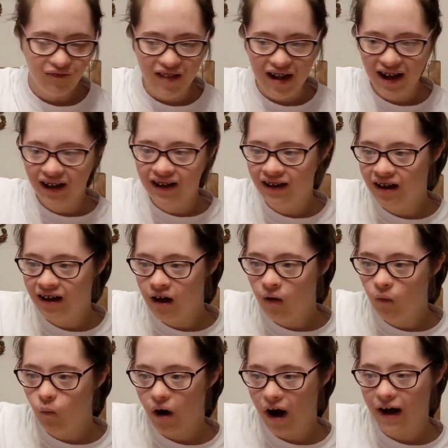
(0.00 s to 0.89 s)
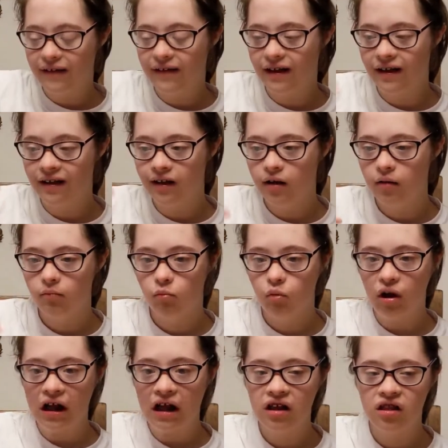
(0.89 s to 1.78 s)
Thank you for watching.
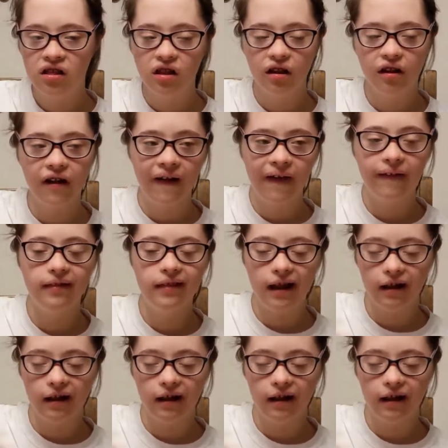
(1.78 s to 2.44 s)
Please like,